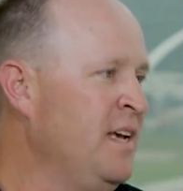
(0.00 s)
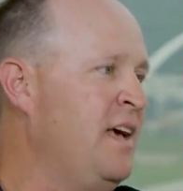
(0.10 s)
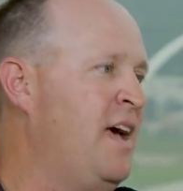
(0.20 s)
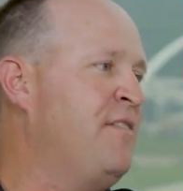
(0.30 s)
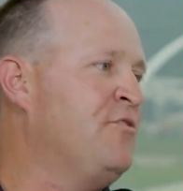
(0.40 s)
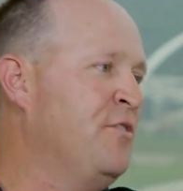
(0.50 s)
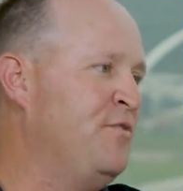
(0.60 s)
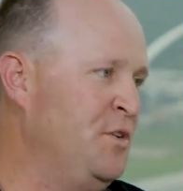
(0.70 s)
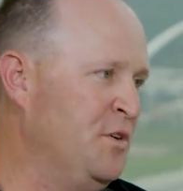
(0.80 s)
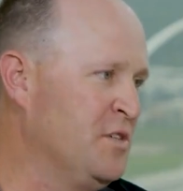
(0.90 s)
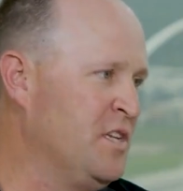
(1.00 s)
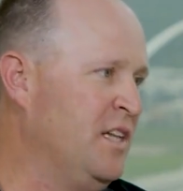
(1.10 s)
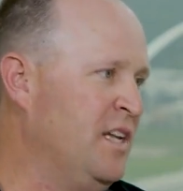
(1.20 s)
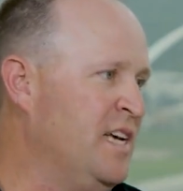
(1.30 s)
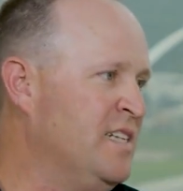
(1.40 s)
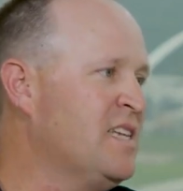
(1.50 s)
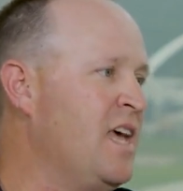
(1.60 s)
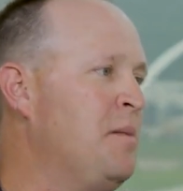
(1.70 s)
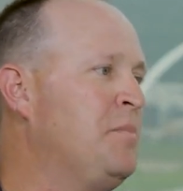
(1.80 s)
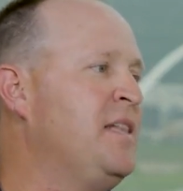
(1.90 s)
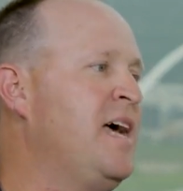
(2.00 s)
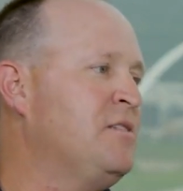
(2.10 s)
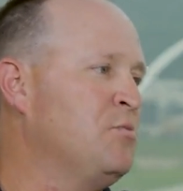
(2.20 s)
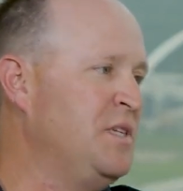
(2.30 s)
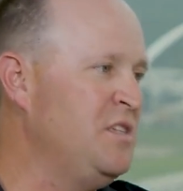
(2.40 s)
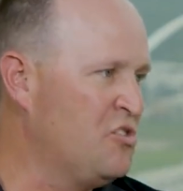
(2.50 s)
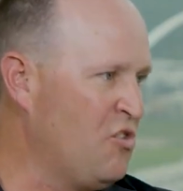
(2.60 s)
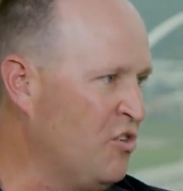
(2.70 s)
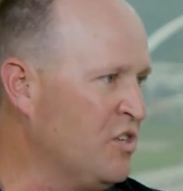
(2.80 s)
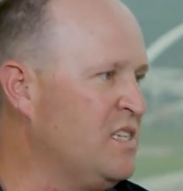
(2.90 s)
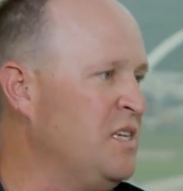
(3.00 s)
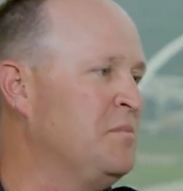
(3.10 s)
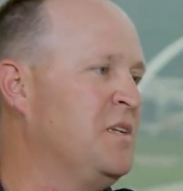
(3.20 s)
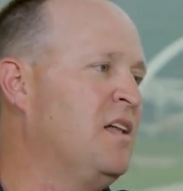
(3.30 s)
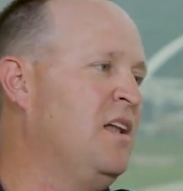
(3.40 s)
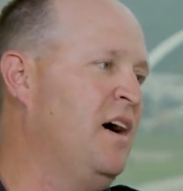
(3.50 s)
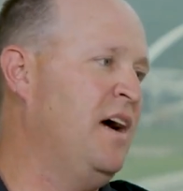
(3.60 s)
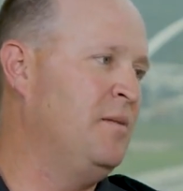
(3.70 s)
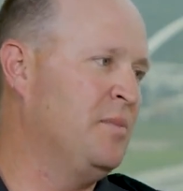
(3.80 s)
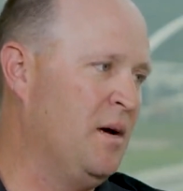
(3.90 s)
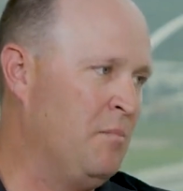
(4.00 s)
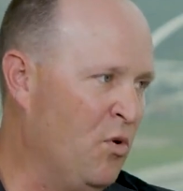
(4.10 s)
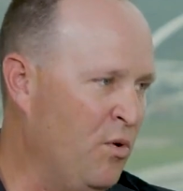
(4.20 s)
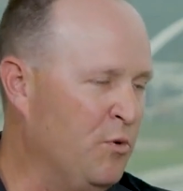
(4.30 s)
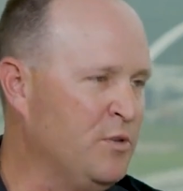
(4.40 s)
after a few years in the landscape. And that's when you start to see them decline and become more and more